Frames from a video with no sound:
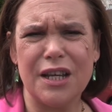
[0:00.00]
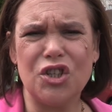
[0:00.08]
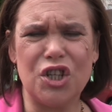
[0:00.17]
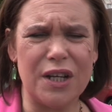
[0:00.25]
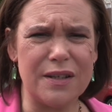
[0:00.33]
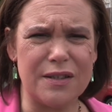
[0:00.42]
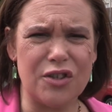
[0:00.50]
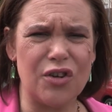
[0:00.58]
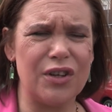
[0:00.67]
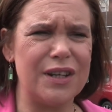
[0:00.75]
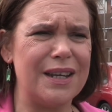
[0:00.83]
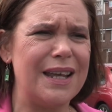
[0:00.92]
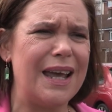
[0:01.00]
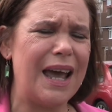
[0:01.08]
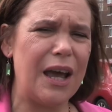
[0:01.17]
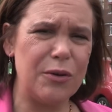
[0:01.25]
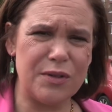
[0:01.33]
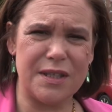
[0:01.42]
She has done
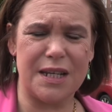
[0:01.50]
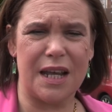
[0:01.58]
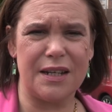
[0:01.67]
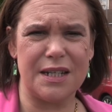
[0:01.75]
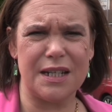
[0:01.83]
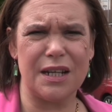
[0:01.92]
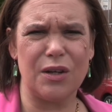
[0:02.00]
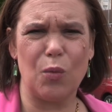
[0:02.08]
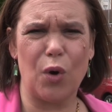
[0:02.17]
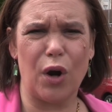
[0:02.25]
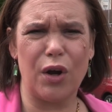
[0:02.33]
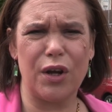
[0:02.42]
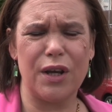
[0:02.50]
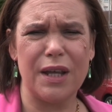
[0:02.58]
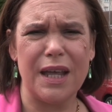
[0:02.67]
outstanding work,